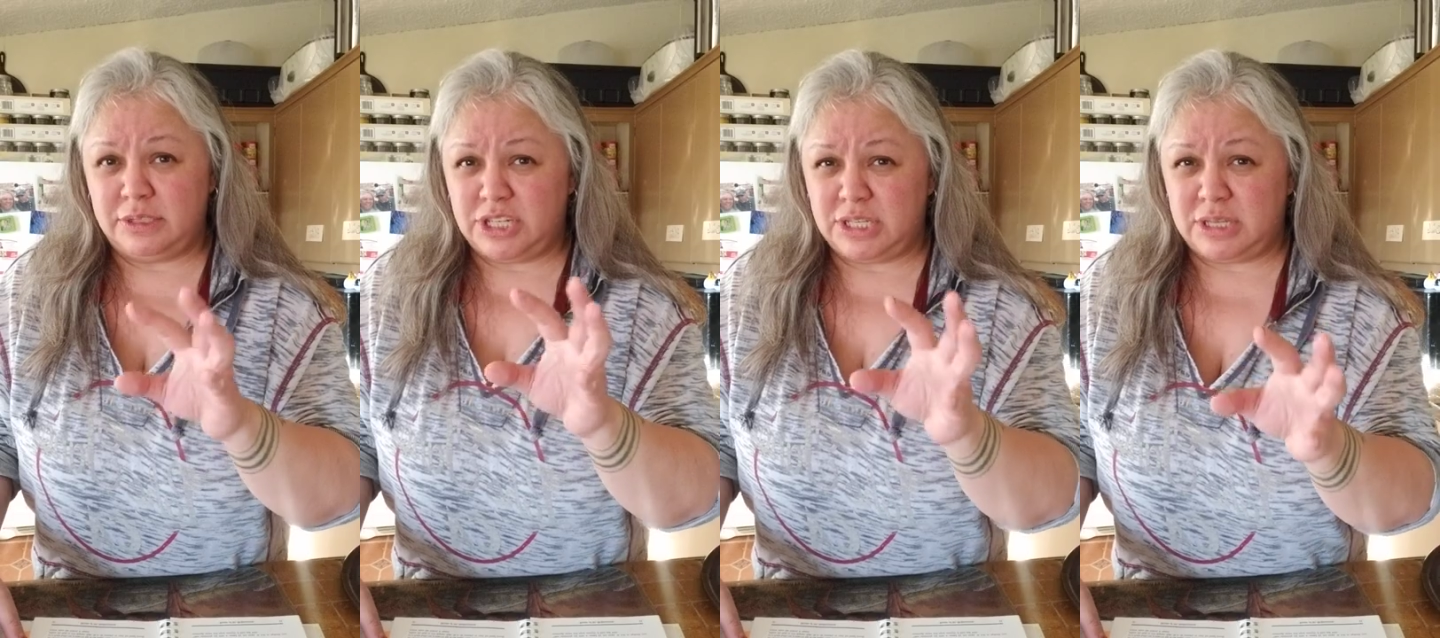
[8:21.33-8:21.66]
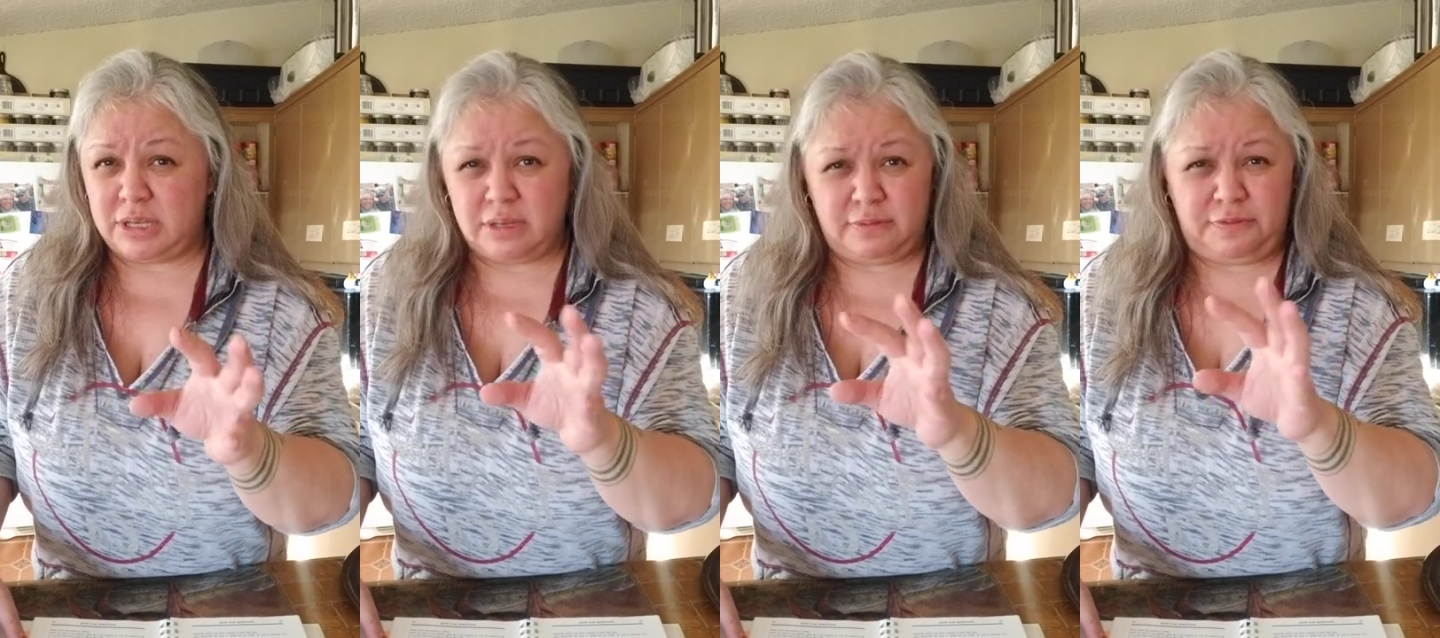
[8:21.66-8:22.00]
just
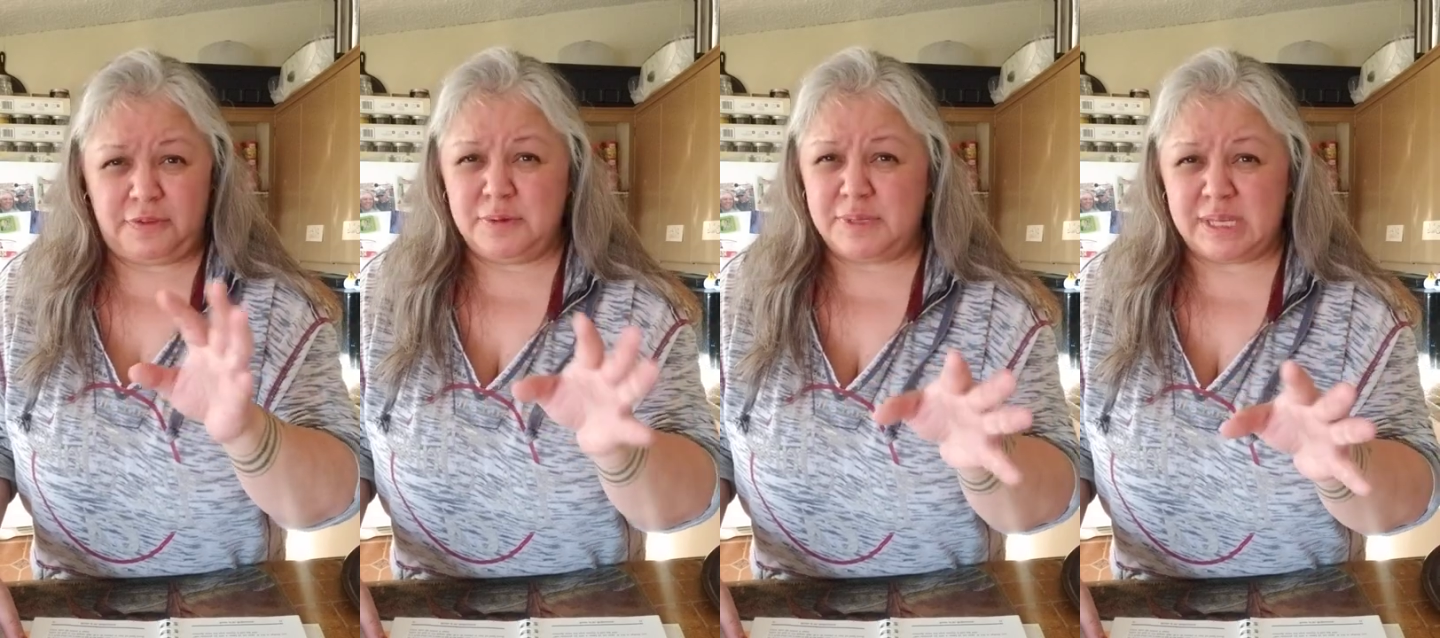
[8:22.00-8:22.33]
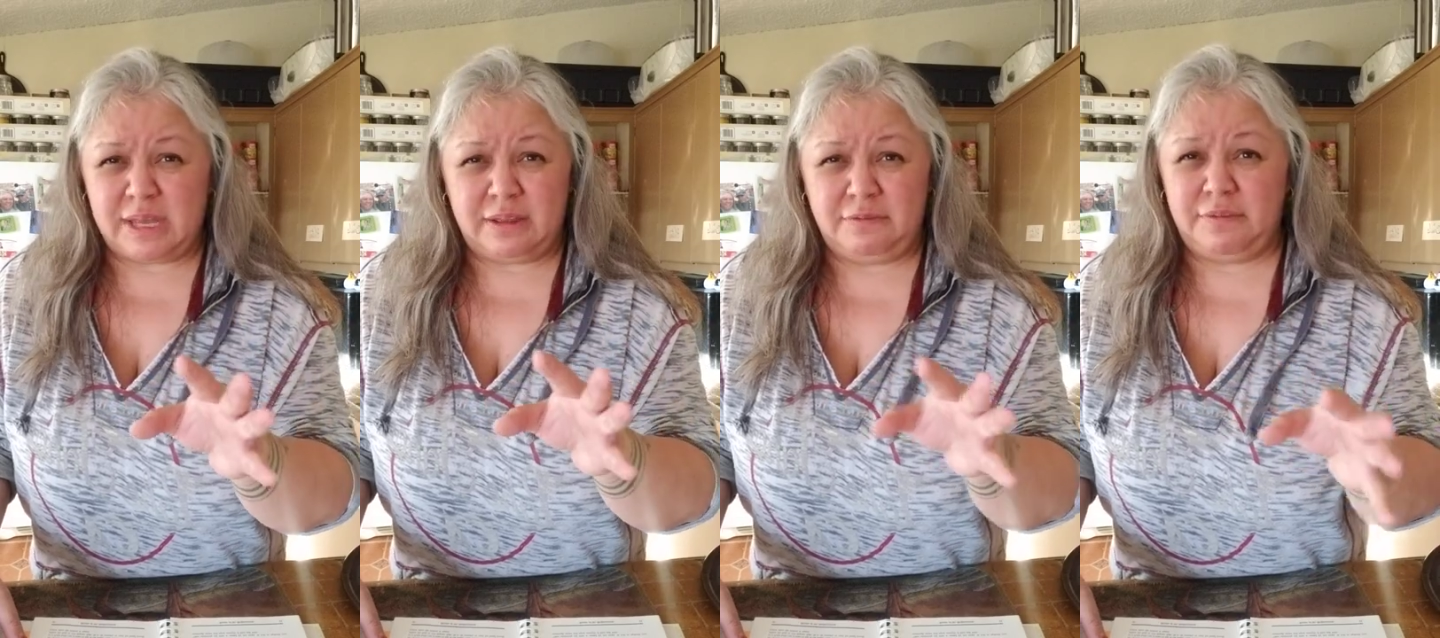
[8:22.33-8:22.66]
a few
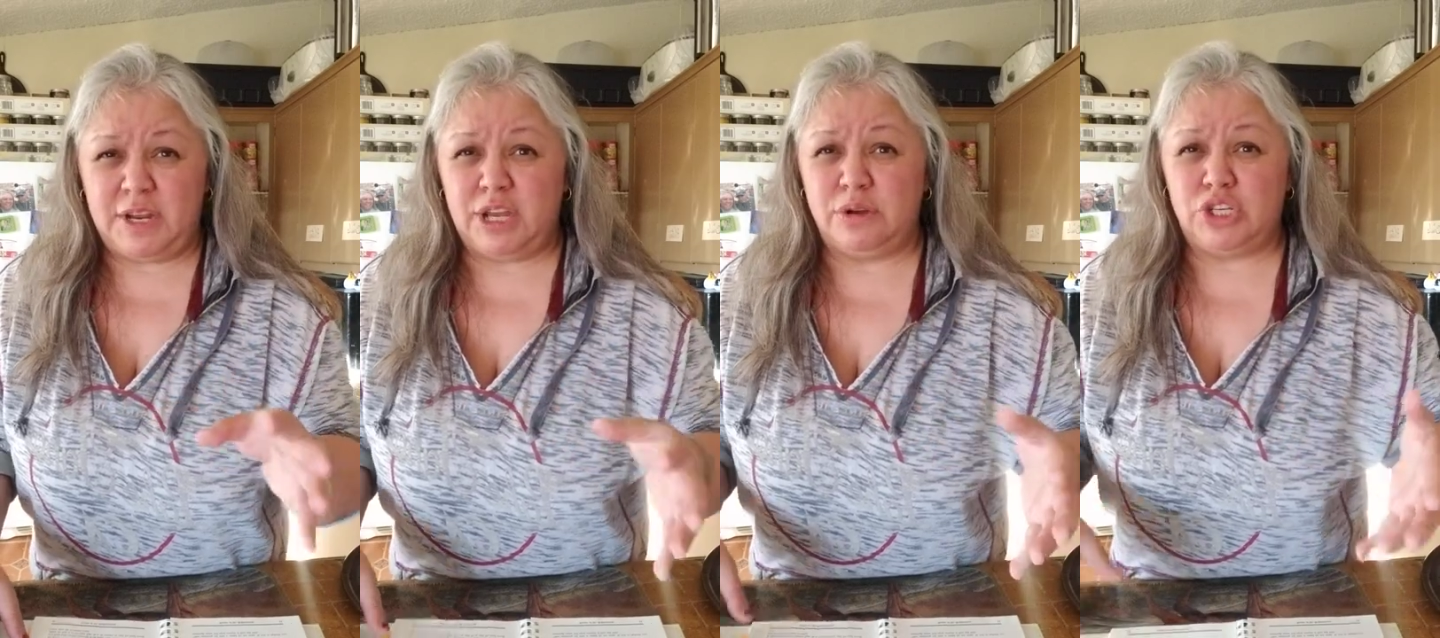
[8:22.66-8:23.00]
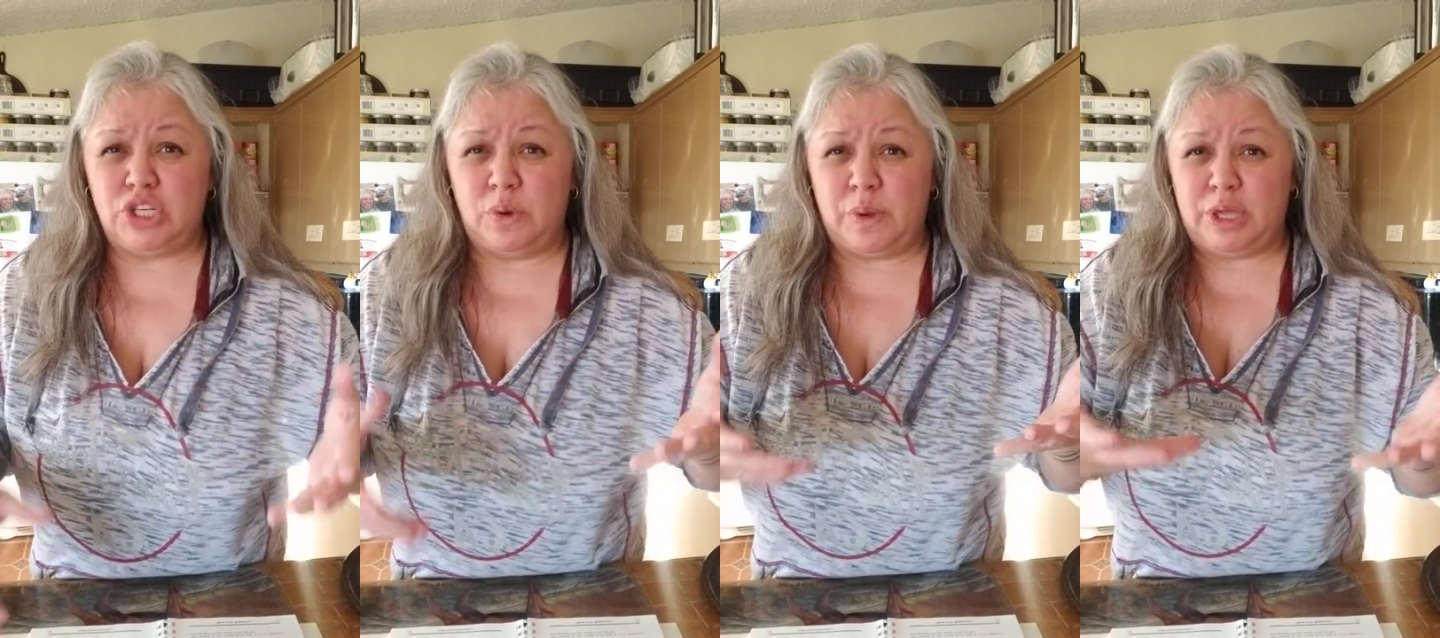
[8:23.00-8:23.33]
second video
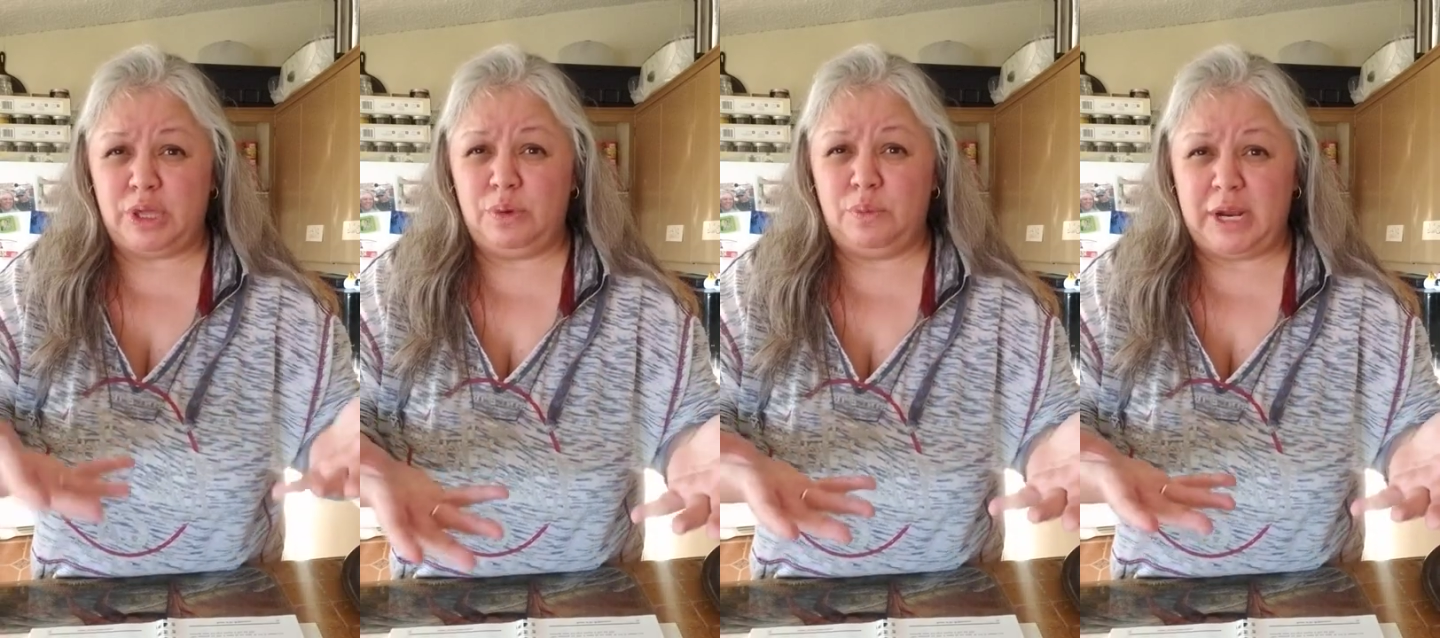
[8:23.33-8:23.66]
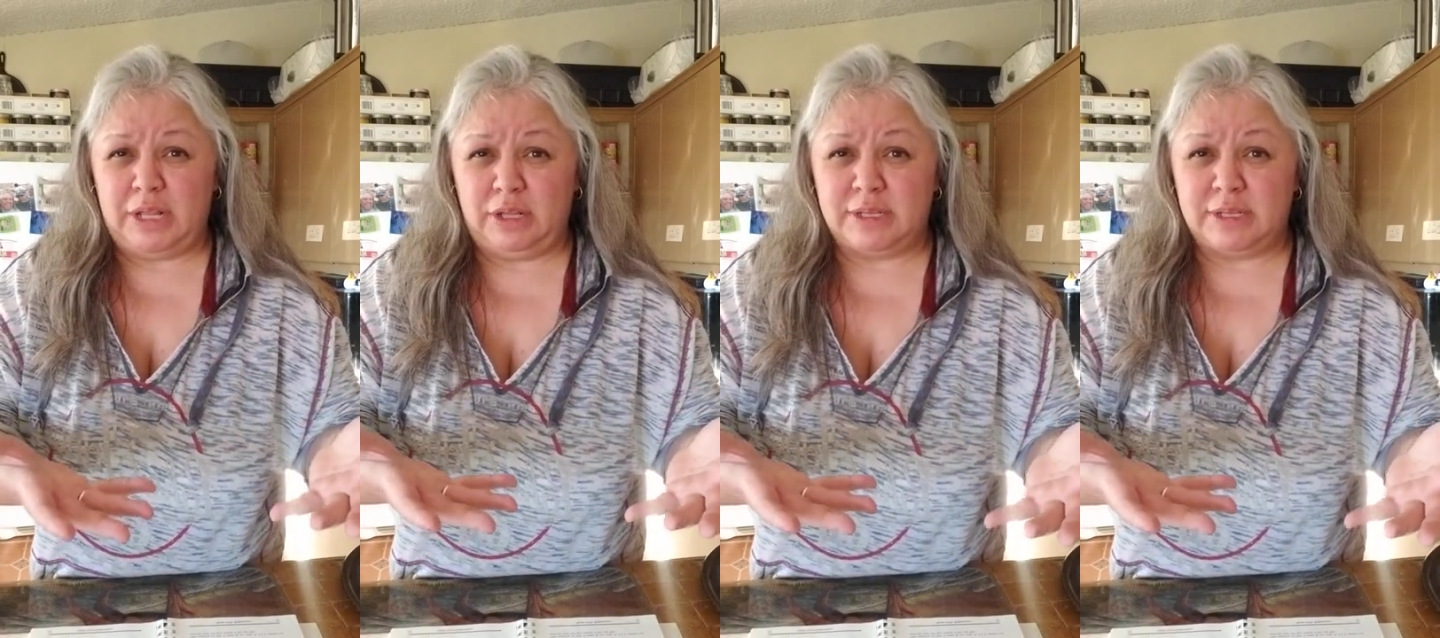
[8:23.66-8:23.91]
showing you what it